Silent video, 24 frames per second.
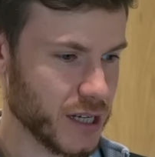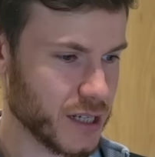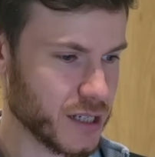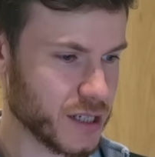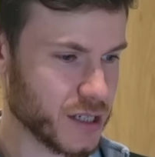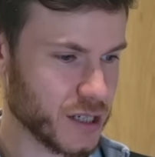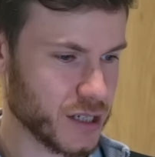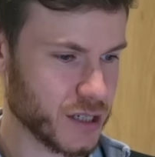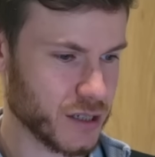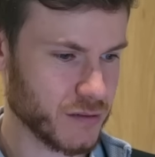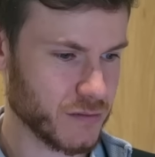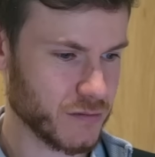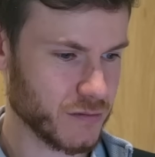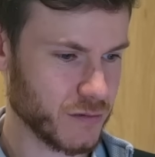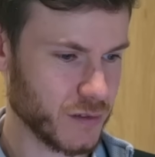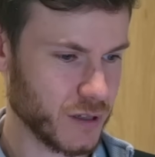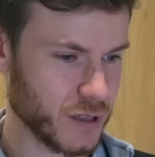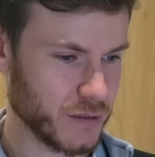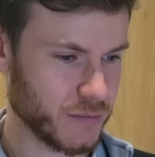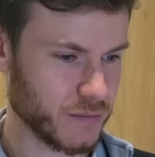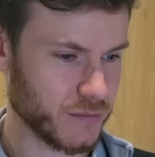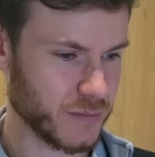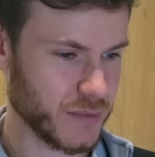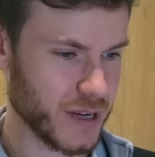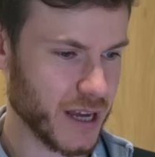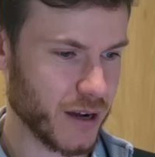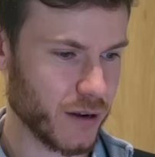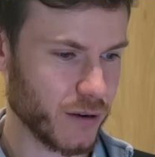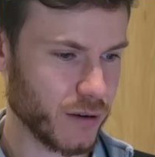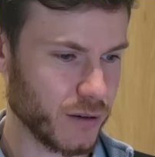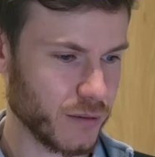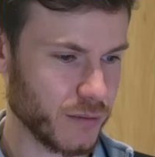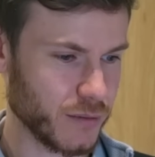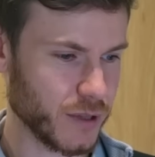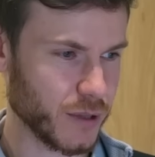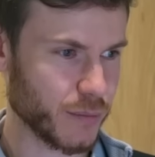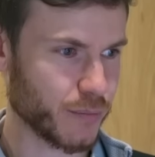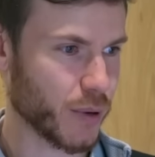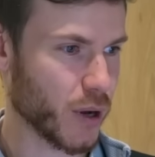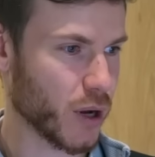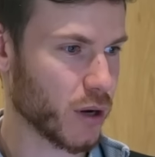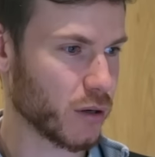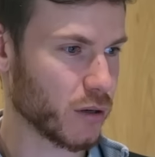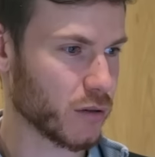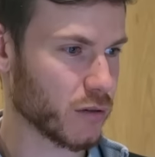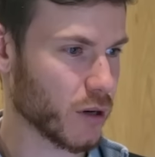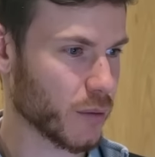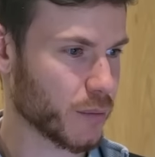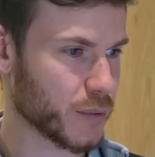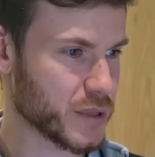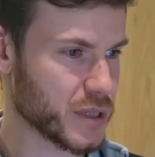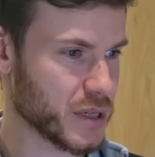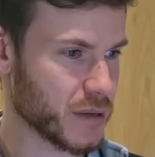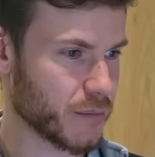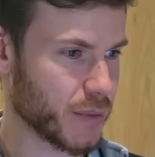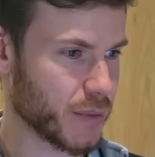it's just we're now the polar opposite